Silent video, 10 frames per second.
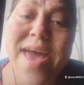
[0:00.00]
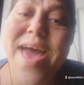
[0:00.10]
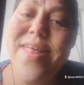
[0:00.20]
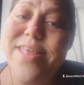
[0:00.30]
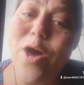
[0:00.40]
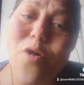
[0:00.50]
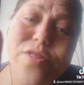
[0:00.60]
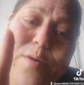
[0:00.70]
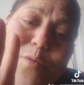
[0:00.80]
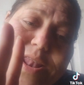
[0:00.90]
the
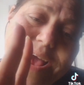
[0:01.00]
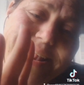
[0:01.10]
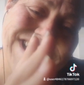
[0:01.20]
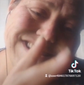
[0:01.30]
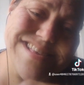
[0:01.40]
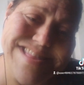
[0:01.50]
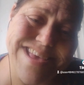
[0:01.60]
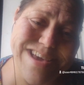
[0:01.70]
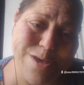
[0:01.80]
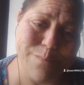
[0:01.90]
only one I need to
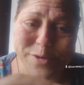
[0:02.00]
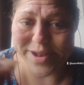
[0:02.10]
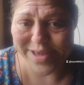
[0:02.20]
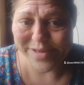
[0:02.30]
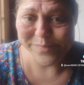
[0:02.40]
think I'm pretty